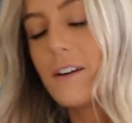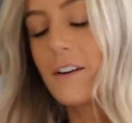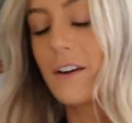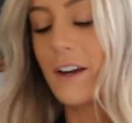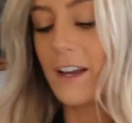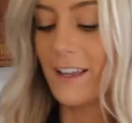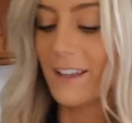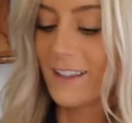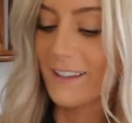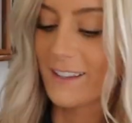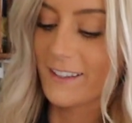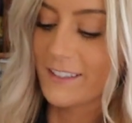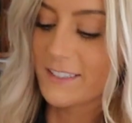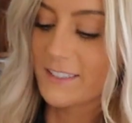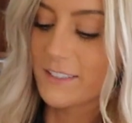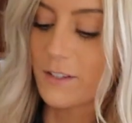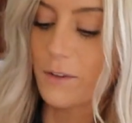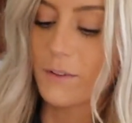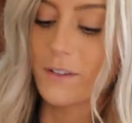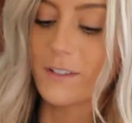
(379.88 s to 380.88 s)
Okay.
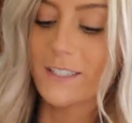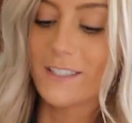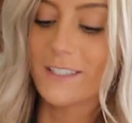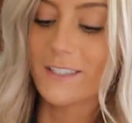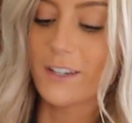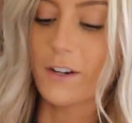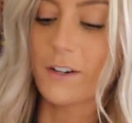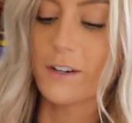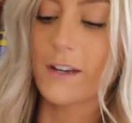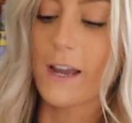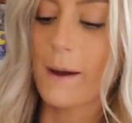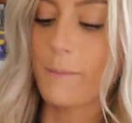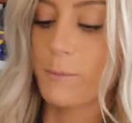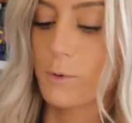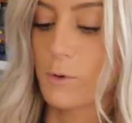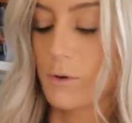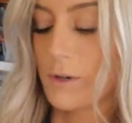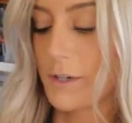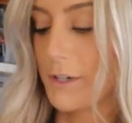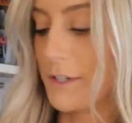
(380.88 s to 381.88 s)
So this is our
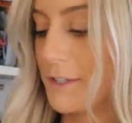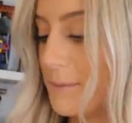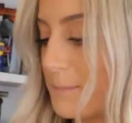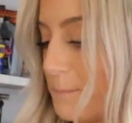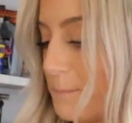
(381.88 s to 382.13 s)
cab corner,